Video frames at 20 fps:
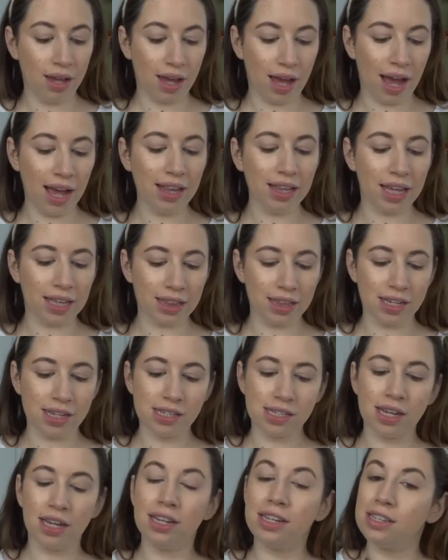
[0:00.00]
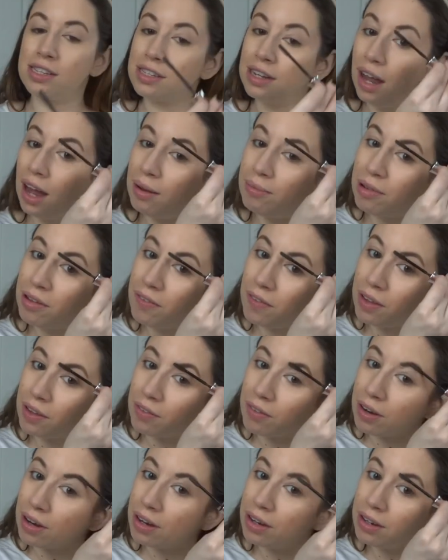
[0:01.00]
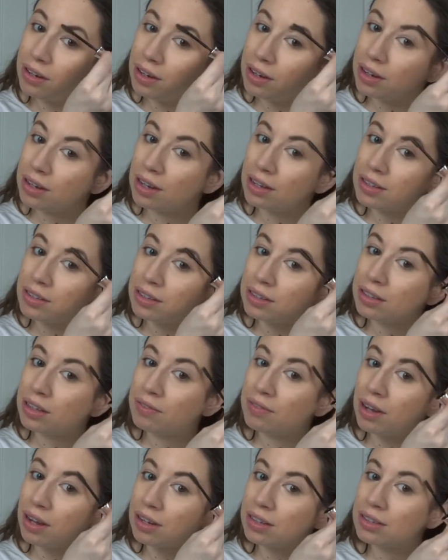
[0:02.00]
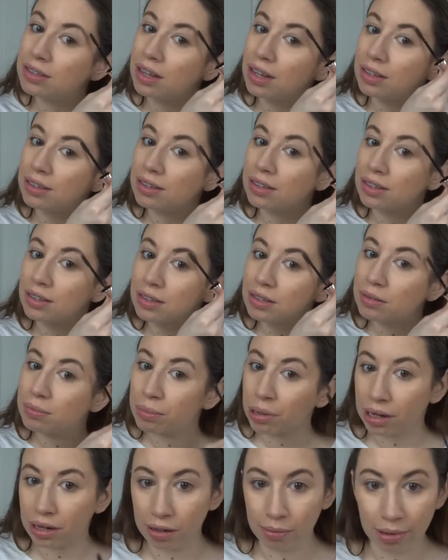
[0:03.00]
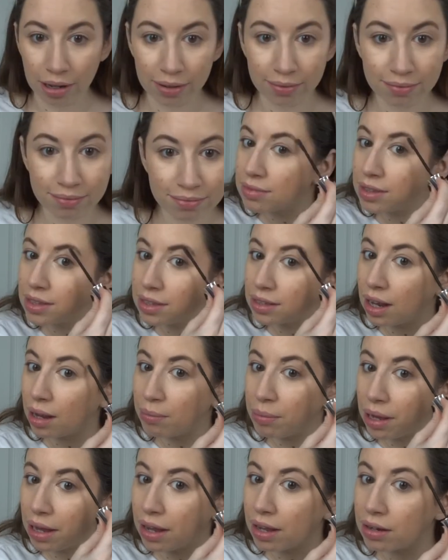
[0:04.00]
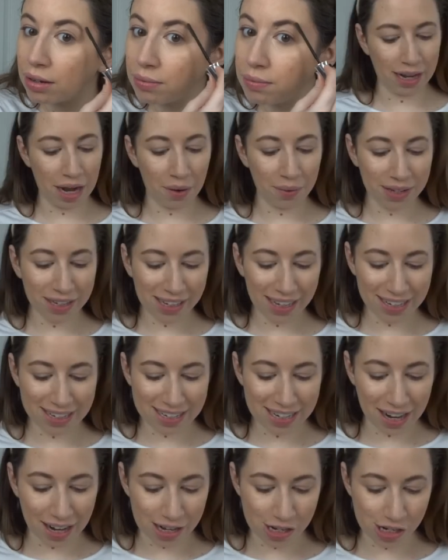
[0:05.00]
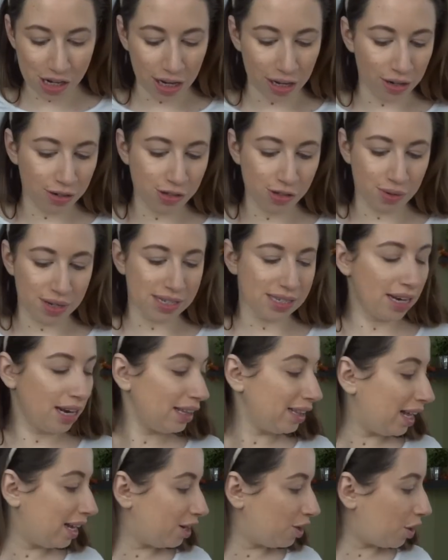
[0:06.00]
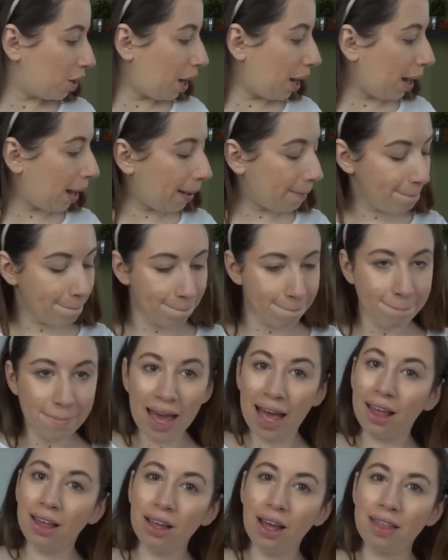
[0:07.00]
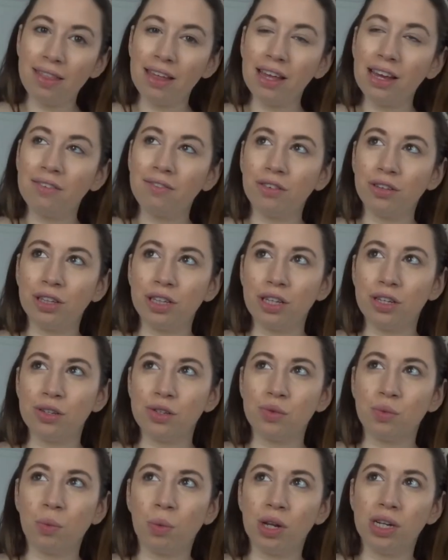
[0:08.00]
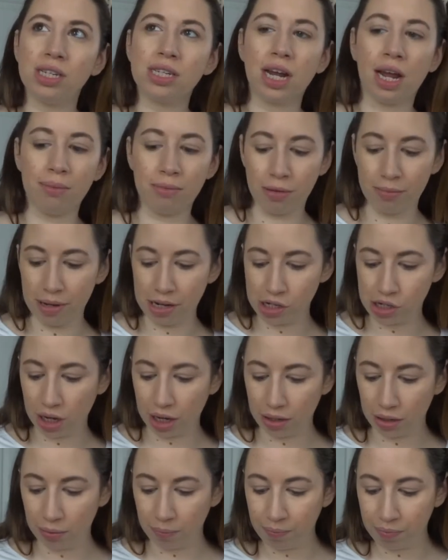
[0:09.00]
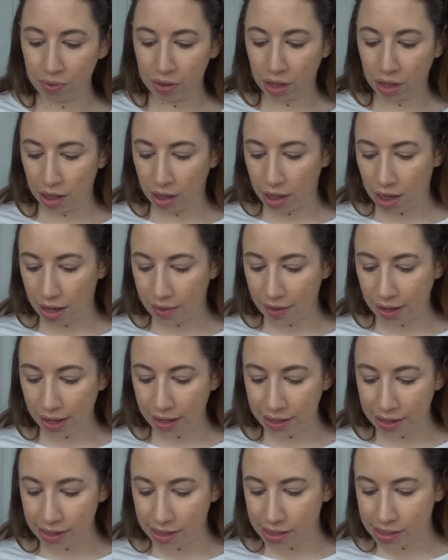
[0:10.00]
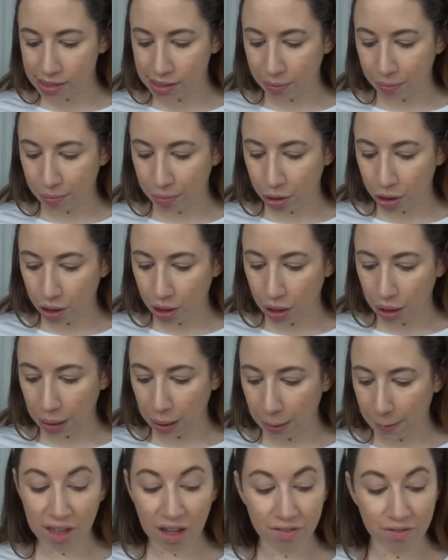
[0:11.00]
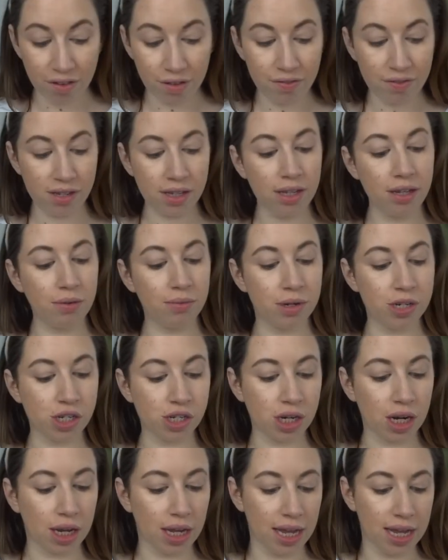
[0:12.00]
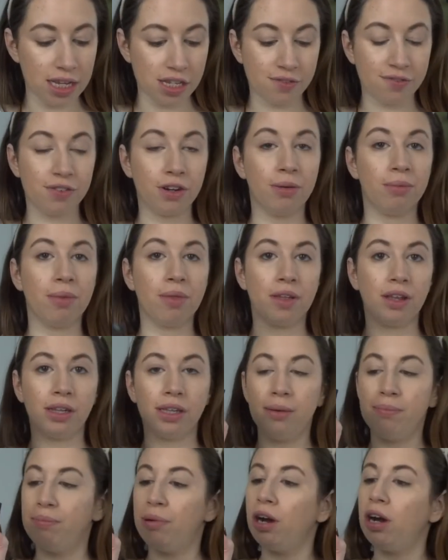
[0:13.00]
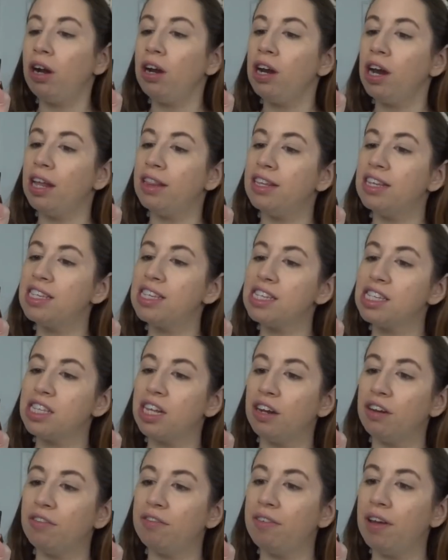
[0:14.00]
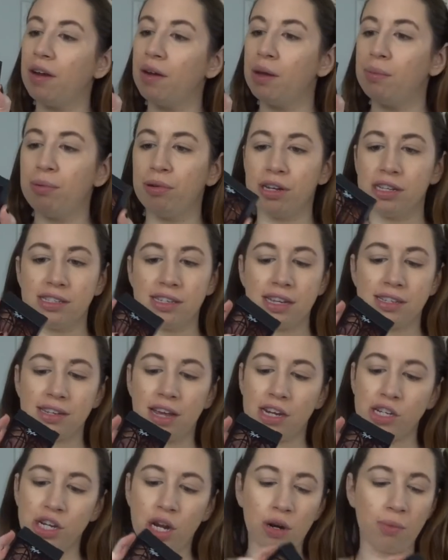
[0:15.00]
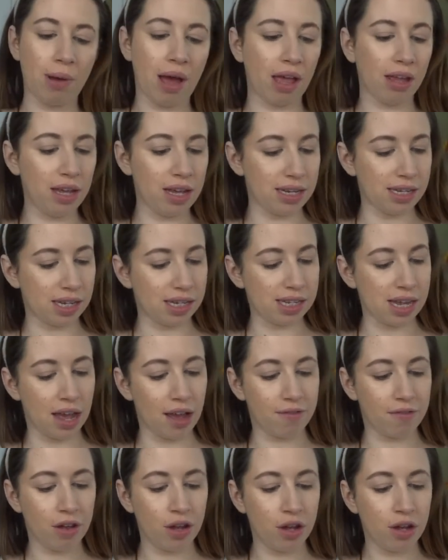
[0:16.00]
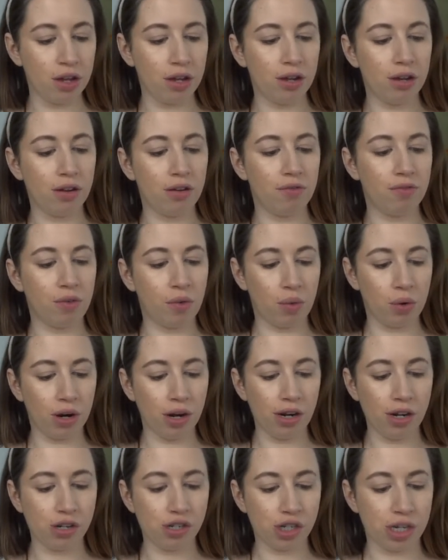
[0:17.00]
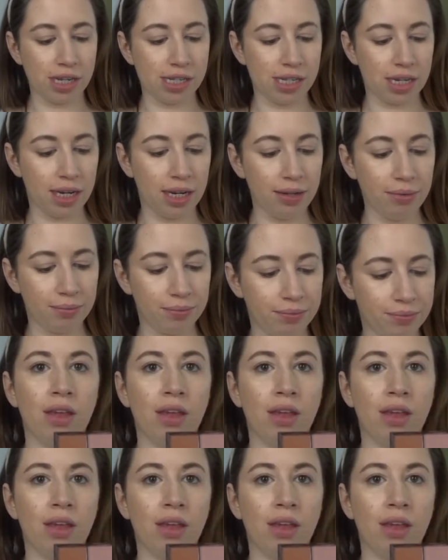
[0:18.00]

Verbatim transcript: I like this. It's not my favorite. I still love Anastasia's better, but it's not bad. Now we can get into eyeshadow. So I said I landed on a palette I think I've only used one time on my channel and that is number 50, which is from the Lip Bar, and this is their Fairy Princess eyeshadow palette. It does have four shades in it.